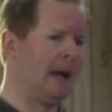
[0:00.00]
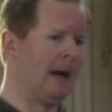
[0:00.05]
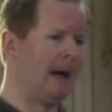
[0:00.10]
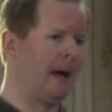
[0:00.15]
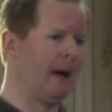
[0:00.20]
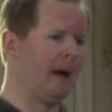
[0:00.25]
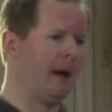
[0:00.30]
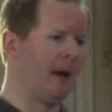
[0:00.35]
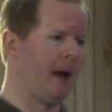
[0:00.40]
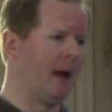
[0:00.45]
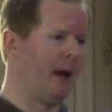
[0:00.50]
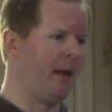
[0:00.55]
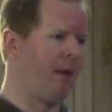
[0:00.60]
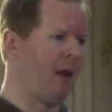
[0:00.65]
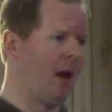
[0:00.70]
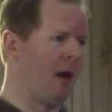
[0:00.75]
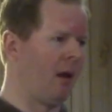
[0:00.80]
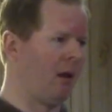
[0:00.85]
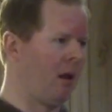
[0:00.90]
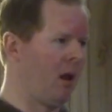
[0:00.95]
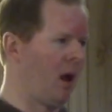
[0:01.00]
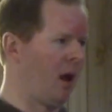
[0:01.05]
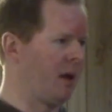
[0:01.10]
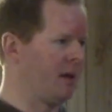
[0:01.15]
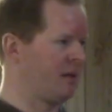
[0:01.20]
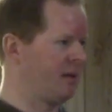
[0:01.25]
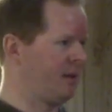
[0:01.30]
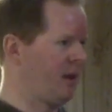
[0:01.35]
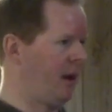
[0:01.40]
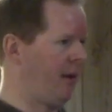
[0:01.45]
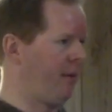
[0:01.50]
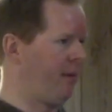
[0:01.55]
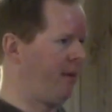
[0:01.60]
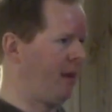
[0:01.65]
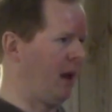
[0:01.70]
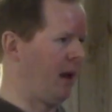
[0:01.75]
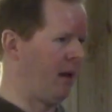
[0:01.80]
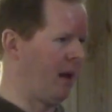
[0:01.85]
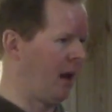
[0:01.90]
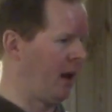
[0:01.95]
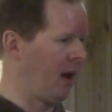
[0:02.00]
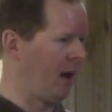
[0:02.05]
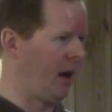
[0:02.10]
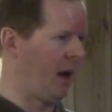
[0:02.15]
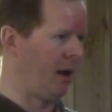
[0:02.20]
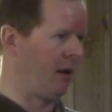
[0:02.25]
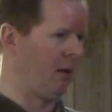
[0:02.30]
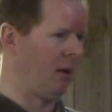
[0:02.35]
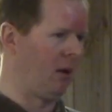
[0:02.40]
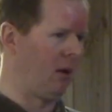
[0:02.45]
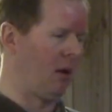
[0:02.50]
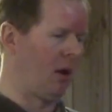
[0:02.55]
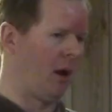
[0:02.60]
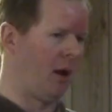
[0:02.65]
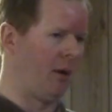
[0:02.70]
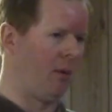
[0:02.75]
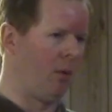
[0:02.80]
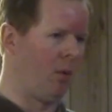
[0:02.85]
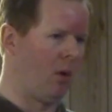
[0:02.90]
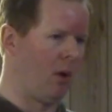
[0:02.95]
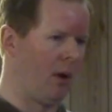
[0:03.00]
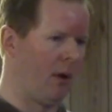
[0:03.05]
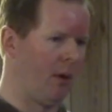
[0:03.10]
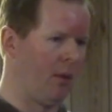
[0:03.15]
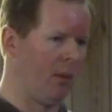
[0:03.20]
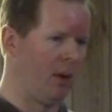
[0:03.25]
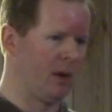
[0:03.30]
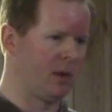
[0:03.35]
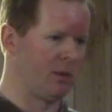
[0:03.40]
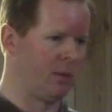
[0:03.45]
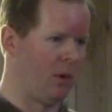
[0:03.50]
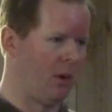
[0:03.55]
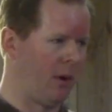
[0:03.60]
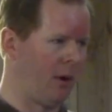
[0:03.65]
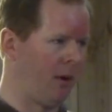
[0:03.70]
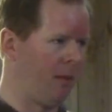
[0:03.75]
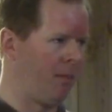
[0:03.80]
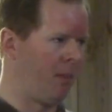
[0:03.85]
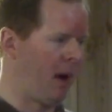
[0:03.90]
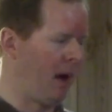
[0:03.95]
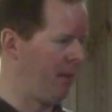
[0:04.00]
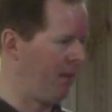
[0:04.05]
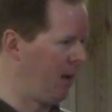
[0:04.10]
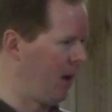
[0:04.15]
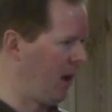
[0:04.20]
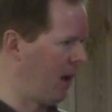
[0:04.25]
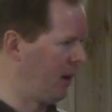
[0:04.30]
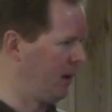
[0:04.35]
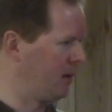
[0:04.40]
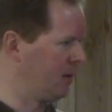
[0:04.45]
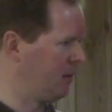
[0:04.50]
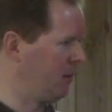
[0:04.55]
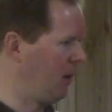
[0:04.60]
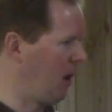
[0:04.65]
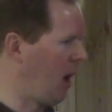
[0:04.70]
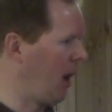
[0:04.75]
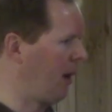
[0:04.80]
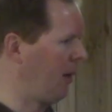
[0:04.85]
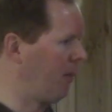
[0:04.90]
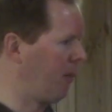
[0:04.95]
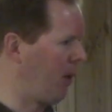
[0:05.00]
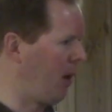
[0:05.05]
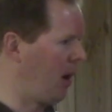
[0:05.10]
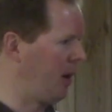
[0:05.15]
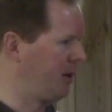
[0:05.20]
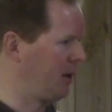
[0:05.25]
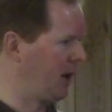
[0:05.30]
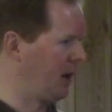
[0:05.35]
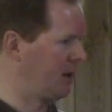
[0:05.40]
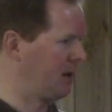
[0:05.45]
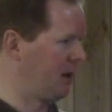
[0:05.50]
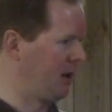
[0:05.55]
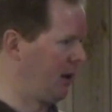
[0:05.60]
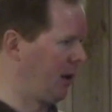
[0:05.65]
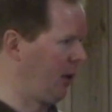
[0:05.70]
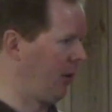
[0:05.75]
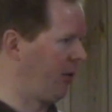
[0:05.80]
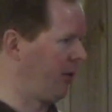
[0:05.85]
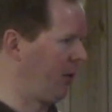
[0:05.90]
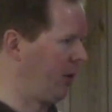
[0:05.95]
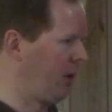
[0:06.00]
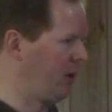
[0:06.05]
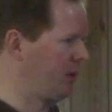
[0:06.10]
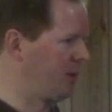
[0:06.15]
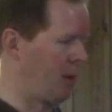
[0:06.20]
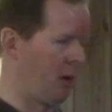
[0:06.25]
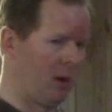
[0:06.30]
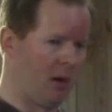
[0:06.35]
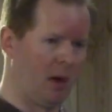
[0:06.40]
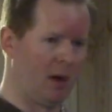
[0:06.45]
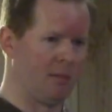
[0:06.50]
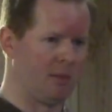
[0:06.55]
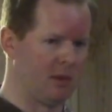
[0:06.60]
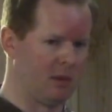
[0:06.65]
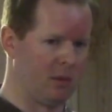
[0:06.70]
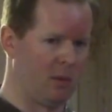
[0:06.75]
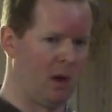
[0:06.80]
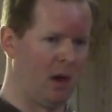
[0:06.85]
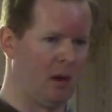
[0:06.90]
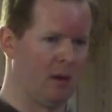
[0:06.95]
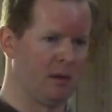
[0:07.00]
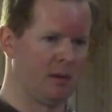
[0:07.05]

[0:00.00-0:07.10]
Uh, and a lot of stuff, they, they can handle a lot of water, wastewater, pipelines. A lot of projects can go through those programs as well.